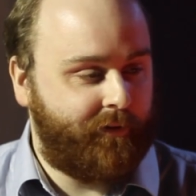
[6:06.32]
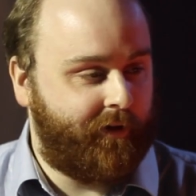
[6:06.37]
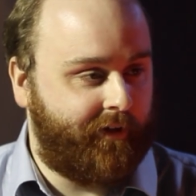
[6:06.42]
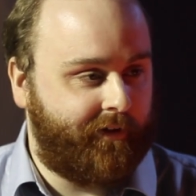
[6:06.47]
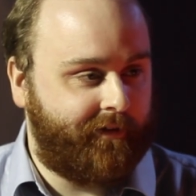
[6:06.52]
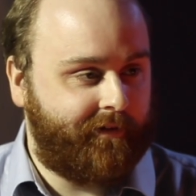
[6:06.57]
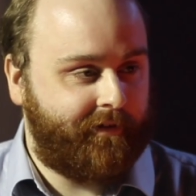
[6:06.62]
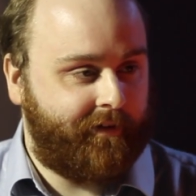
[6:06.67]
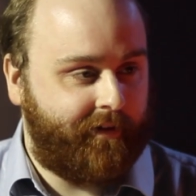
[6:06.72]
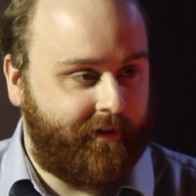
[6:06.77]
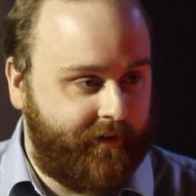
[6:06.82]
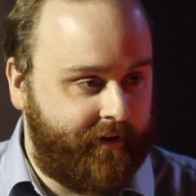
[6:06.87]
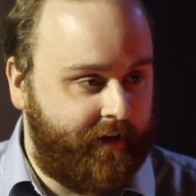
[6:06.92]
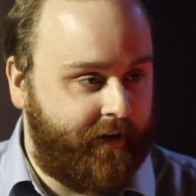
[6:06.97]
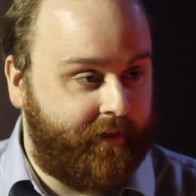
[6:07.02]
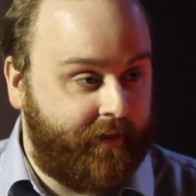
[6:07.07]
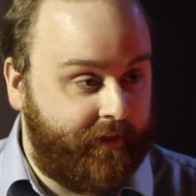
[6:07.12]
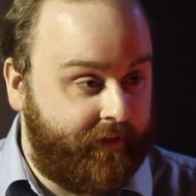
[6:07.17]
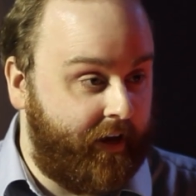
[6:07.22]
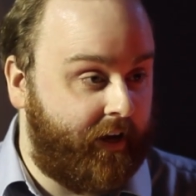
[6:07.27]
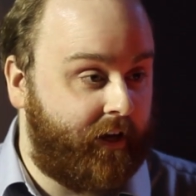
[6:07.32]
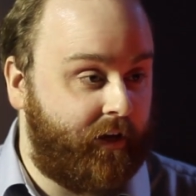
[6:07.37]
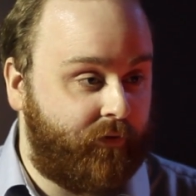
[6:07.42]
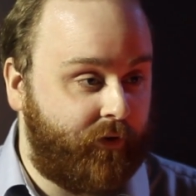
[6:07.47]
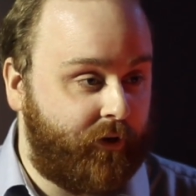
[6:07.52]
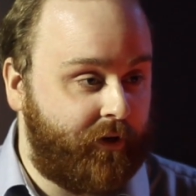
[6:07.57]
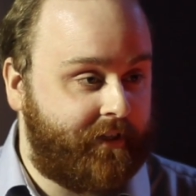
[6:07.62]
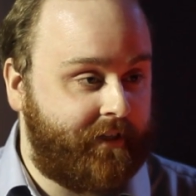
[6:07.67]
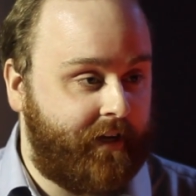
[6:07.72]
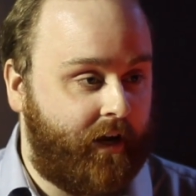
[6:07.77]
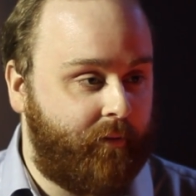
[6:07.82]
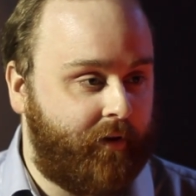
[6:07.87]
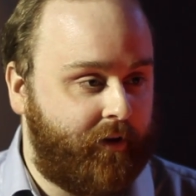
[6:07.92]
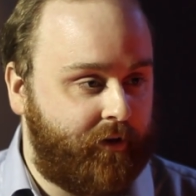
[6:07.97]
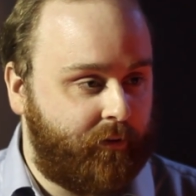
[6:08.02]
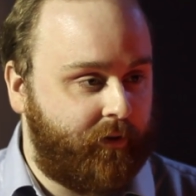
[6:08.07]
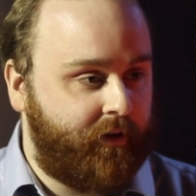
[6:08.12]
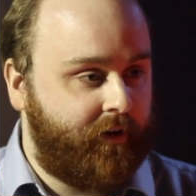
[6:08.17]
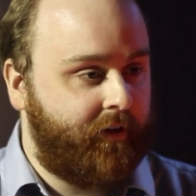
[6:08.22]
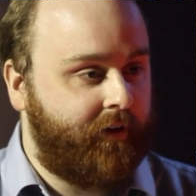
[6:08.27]
Well, Nathan, thank you for your time. I
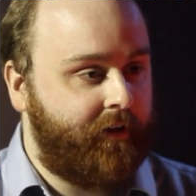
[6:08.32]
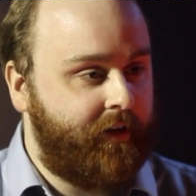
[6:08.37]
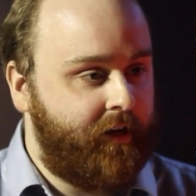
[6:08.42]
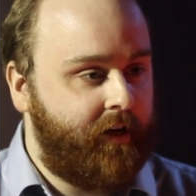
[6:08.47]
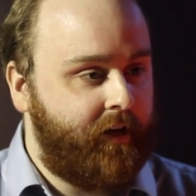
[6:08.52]
don't want to